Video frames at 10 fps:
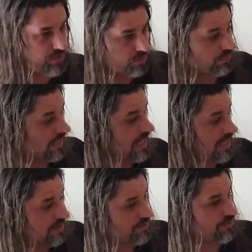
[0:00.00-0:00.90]
You
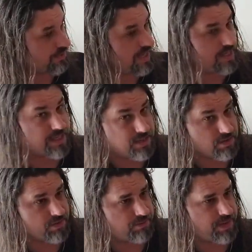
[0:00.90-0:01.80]
lay with your head
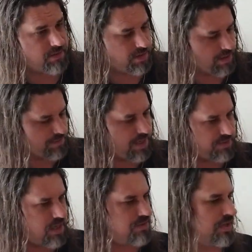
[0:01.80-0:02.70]
near the Pyradym, not
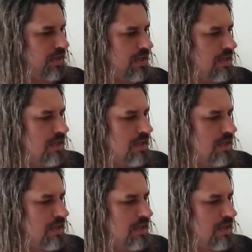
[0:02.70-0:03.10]
touching.